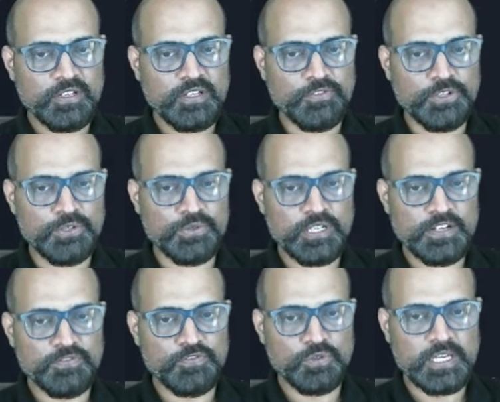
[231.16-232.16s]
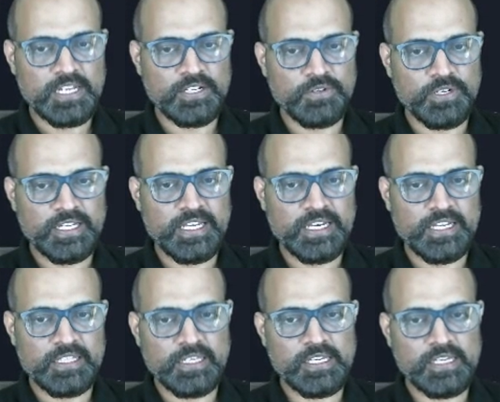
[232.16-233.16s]
We don't have to calculate
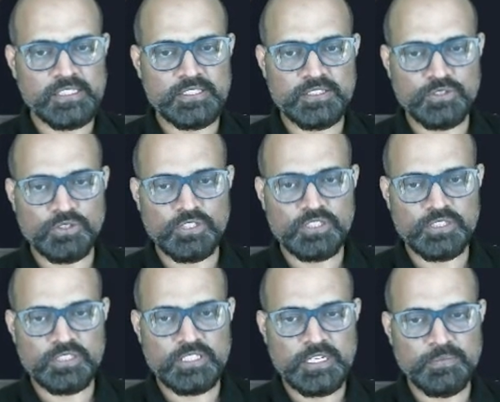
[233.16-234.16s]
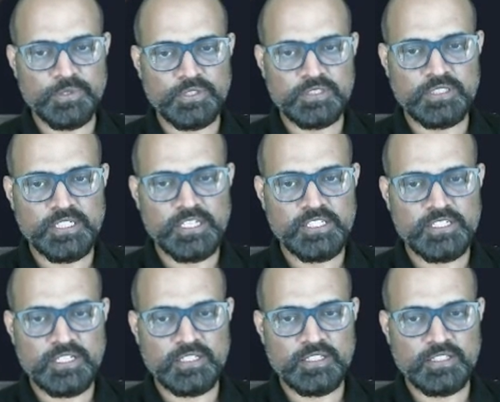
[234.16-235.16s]
anything else. So this is 10%
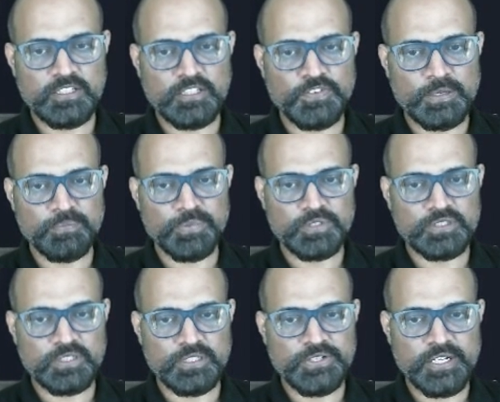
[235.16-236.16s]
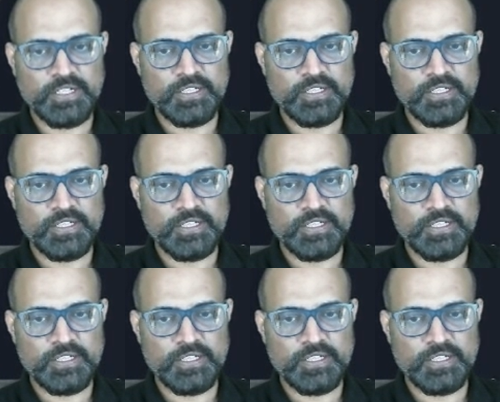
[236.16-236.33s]
and this is 5%, right?